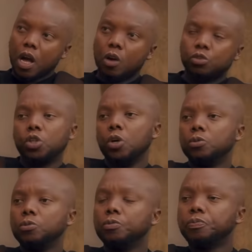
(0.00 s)
How
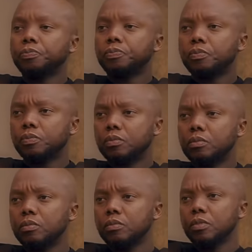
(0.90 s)
so?
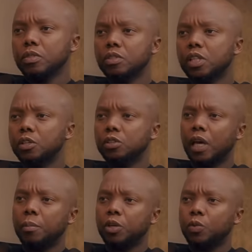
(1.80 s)
Si
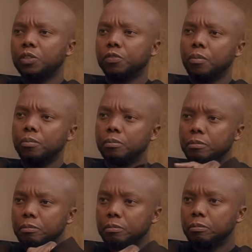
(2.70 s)
Simon was from?
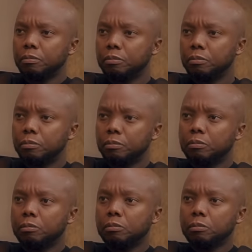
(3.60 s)
Cyrene. Cyrene
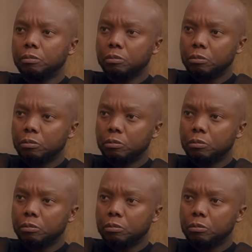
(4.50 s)
is Sudan.